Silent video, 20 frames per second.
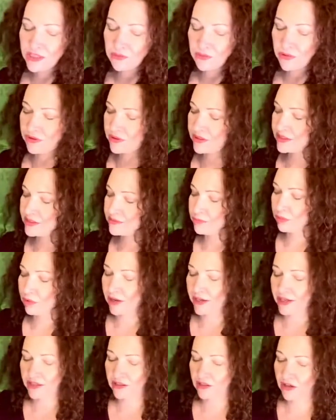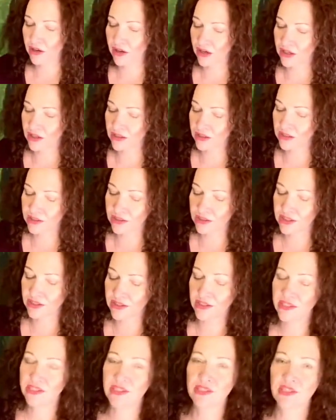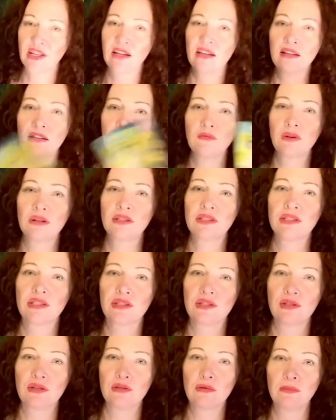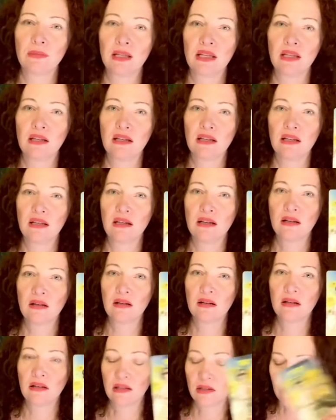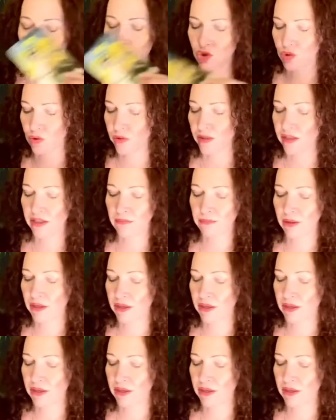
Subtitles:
with these bright cards, the sun wants to be enjoyed by